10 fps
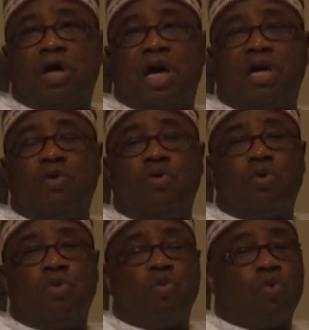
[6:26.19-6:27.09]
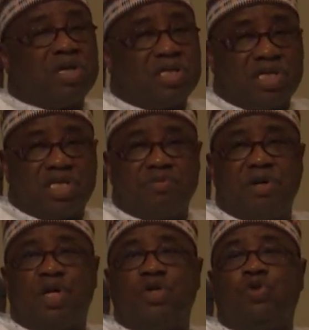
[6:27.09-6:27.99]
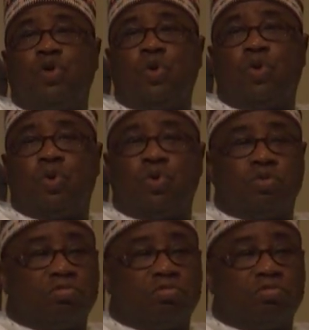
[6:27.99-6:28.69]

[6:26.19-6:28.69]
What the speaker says: And once it is made into a law,